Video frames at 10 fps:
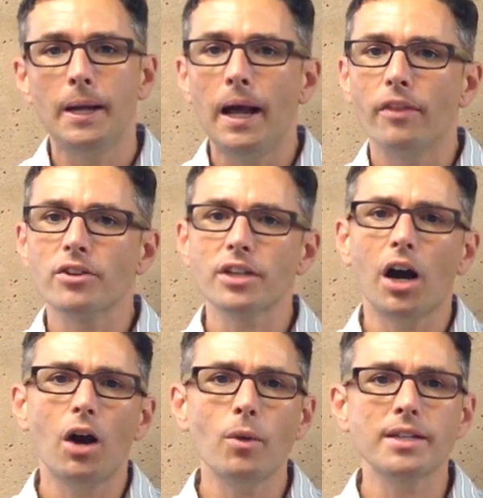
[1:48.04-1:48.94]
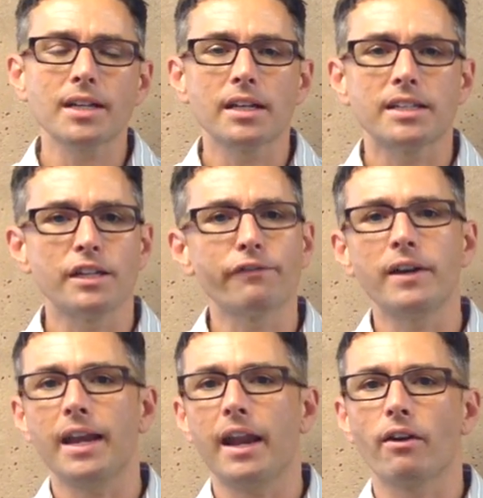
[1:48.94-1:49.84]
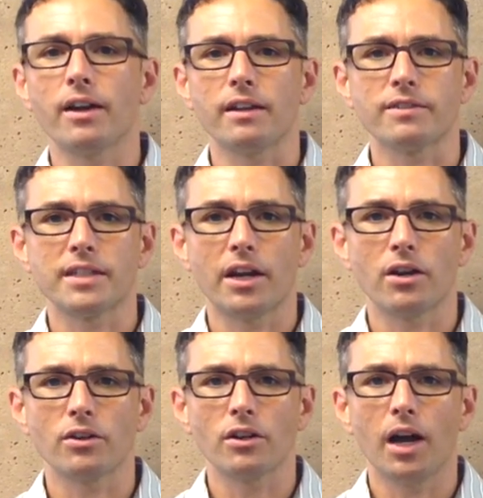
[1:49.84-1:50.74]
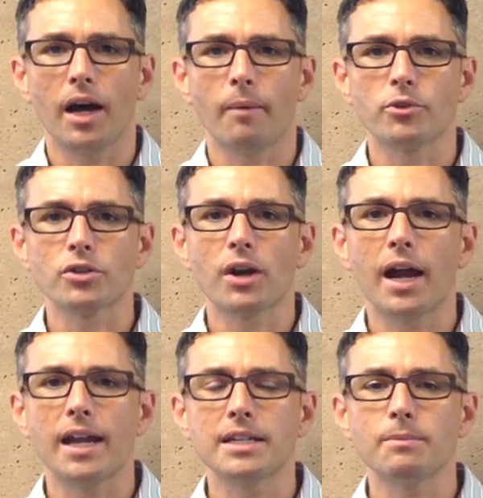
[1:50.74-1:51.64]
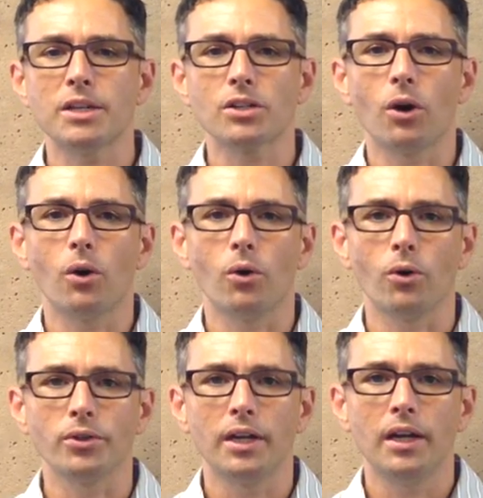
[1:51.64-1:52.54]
And there's always different narratives that are um, trying to be told,